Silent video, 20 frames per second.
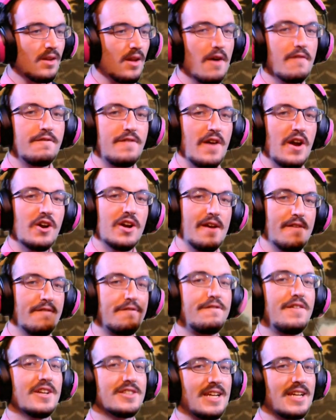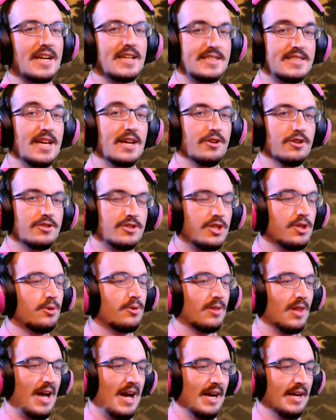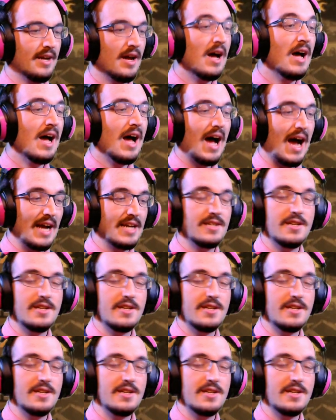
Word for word: a very it feels like a tenor 2 line i